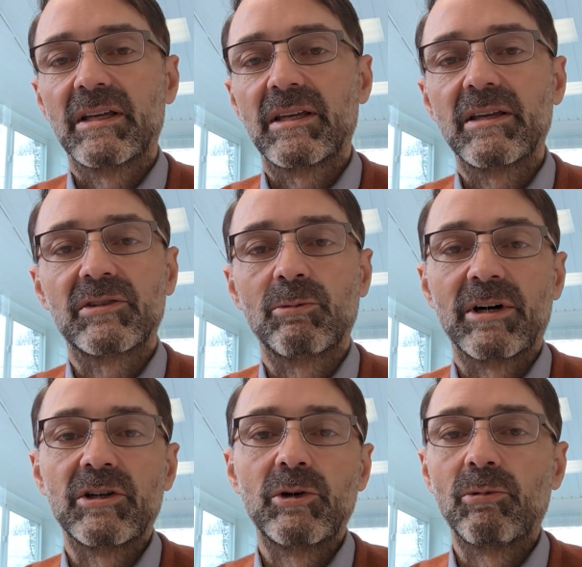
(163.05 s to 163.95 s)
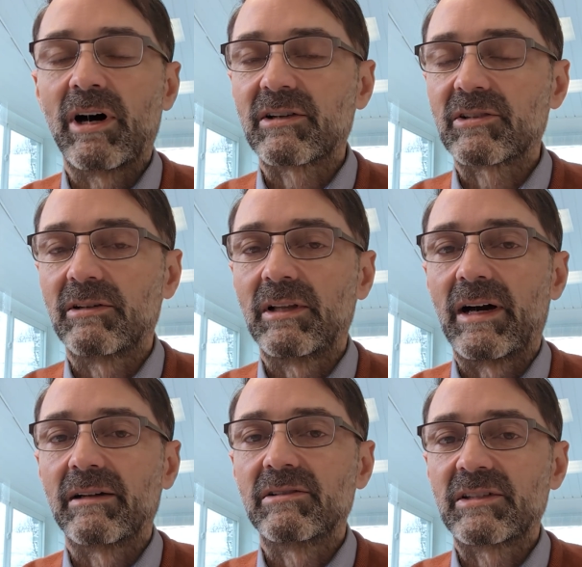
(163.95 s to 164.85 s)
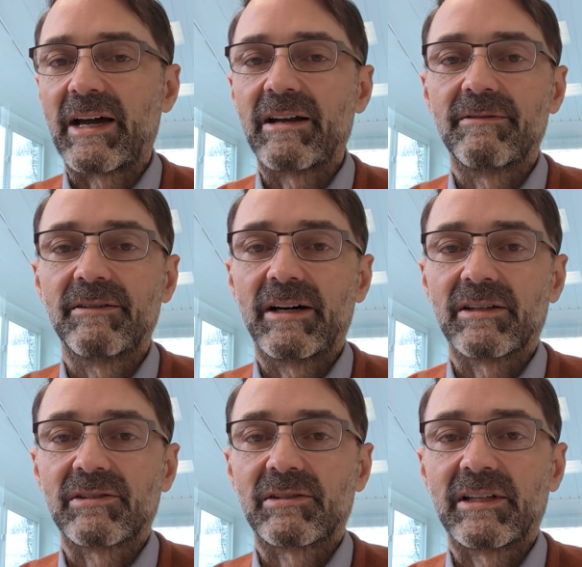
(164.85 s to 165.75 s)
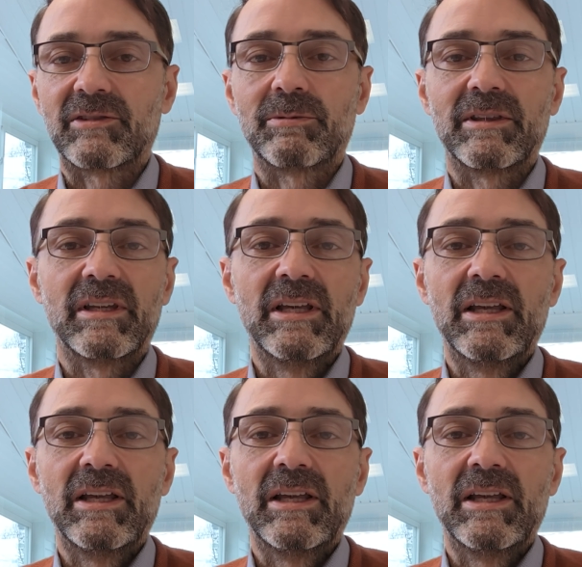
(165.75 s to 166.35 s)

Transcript: He is the one who walks alongside of us. That's what